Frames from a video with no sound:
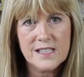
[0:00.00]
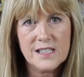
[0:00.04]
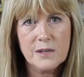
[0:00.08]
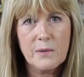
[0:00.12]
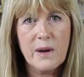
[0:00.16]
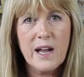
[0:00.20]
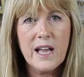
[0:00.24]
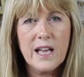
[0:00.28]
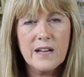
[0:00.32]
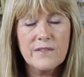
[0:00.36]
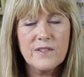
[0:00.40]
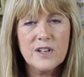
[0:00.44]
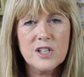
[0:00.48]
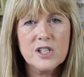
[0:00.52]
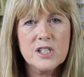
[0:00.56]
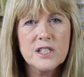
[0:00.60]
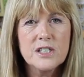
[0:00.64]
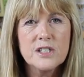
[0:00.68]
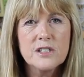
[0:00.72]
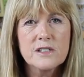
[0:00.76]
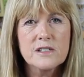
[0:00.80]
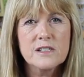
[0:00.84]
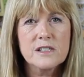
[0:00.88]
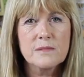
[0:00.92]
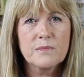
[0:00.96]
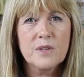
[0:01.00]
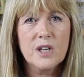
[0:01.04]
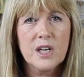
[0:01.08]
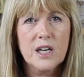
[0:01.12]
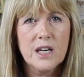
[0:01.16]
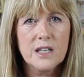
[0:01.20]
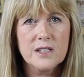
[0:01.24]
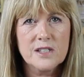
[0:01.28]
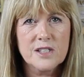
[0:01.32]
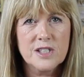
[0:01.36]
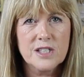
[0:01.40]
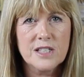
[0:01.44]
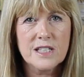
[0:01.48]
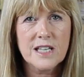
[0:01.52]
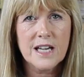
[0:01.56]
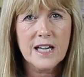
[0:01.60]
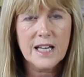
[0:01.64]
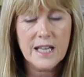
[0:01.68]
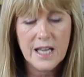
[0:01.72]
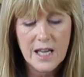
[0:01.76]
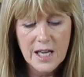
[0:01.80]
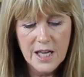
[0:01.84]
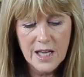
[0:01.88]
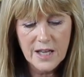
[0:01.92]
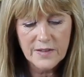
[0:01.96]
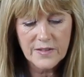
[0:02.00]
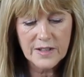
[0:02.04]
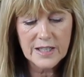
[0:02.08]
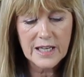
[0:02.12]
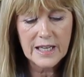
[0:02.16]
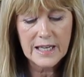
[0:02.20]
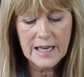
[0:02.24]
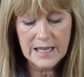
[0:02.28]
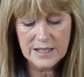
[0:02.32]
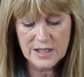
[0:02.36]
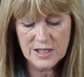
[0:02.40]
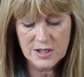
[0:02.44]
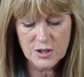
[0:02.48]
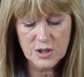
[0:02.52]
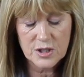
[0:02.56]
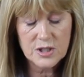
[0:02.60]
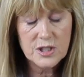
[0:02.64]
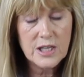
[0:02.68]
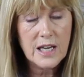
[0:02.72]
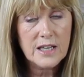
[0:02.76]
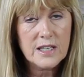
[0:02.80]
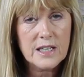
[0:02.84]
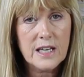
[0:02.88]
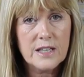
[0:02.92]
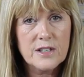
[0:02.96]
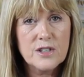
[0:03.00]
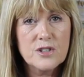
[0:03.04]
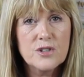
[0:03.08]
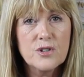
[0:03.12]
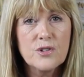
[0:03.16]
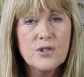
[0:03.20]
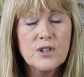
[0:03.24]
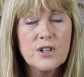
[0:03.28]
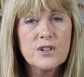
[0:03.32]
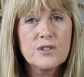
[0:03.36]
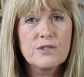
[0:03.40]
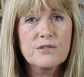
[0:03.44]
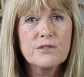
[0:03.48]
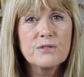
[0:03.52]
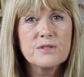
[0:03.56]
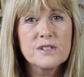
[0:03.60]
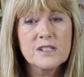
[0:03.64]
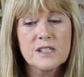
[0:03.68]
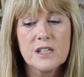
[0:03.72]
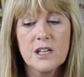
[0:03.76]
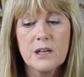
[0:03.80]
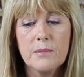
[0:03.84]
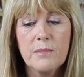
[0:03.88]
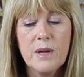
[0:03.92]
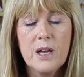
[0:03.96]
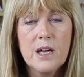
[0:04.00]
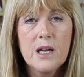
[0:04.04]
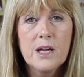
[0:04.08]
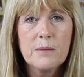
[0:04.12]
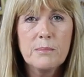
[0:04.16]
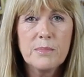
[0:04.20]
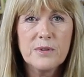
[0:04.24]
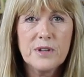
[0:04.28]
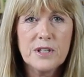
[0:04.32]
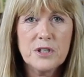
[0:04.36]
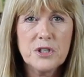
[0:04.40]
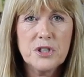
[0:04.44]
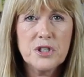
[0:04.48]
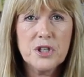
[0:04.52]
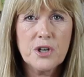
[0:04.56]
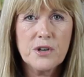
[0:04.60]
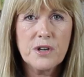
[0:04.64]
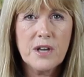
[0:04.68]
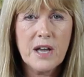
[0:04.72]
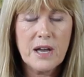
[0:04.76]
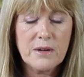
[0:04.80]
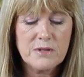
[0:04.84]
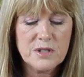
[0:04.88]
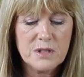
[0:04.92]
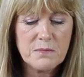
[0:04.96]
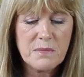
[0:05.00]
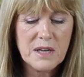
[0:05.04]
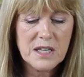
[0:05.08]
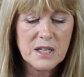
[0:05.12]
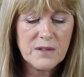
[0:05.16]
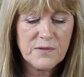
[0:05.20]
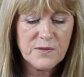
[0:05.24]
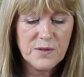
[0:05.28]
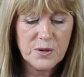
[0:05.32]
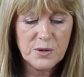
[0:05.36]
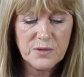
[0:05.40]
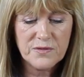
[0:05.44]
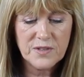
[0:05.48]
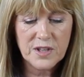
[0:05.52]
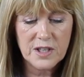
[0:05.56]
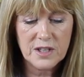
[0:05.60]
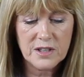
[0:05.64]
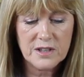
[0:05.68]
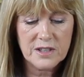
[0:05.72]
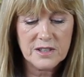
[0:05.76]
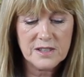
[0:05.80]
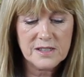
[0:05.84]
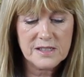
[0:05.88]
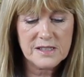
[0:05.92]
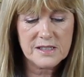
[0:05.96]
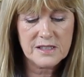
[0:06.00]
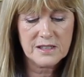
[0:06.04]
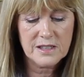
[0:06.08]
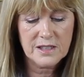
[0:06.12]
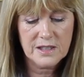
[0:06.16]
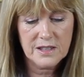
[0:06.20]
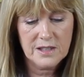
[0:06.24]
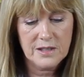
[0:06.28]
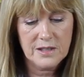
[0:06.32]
So I have actually done some cards today that I'd like to talk you through some, but then show you how to make a few of the others.